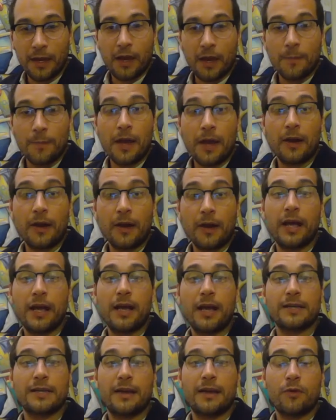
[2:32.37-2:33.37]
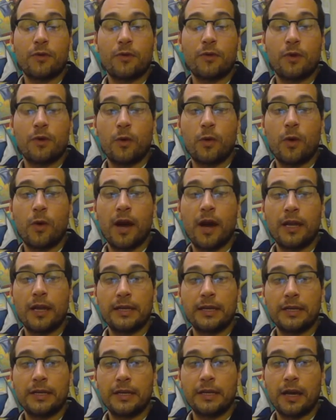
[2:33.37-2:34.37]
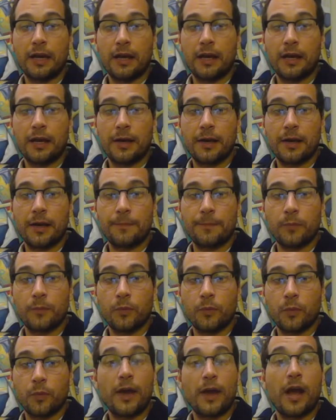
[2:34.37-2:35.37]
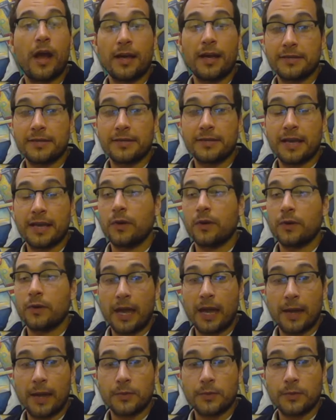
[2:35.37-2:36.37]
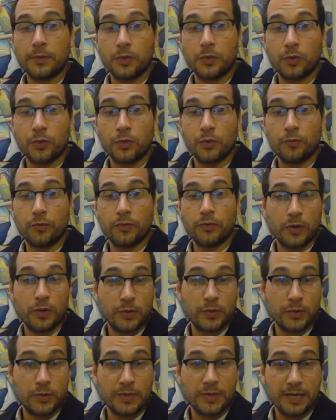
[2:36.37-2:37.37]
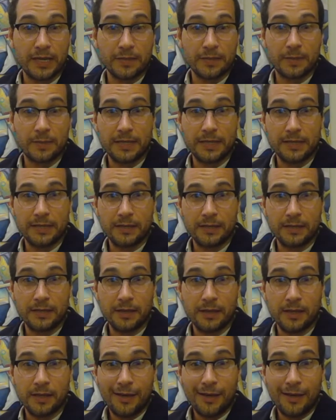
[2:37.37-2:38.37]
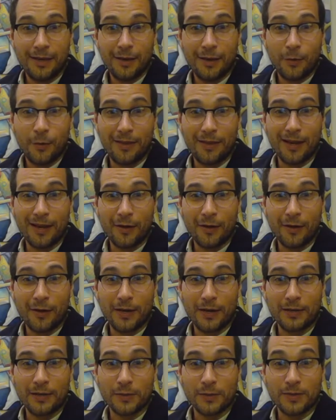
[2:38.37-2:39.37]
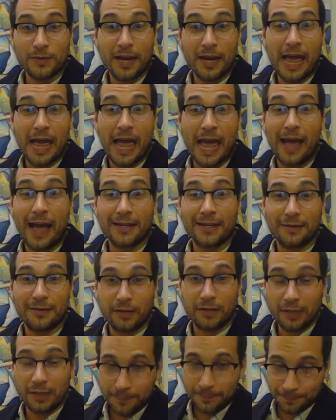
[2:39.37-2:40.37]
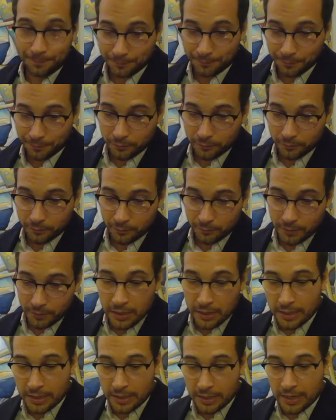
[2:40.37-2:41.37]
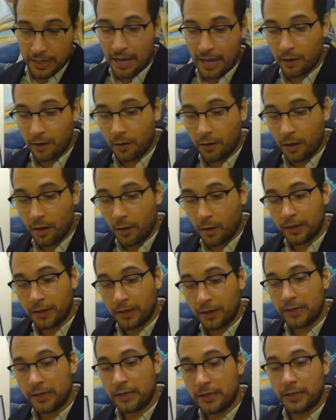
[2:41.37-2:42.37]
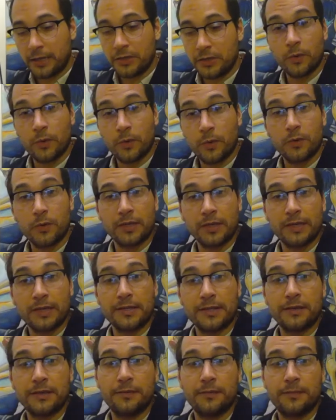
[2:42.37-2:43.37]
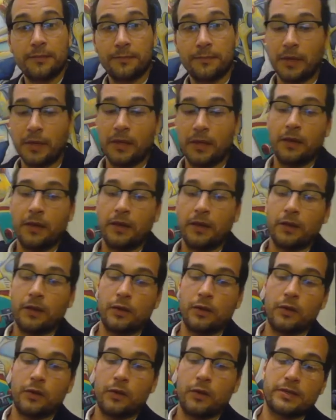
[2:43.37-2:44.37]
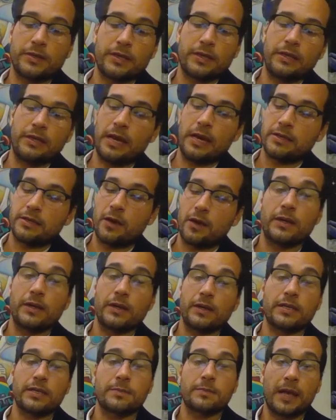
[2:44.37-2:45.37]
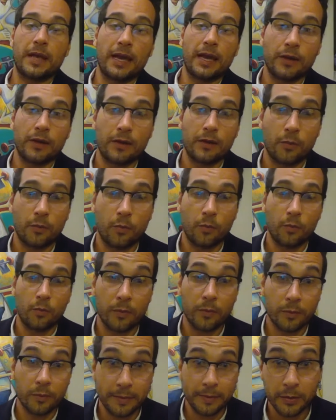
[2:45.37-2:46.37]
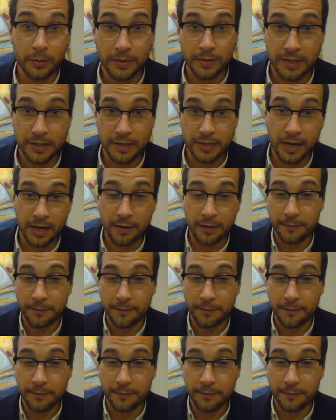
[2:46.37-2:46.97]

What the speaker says: Now I'm going to ask everyone quietly when I say your name to return to your seats, please. We are then going to start our activity. Now, I will need you all to listen closely as I will explain what we will be doing today.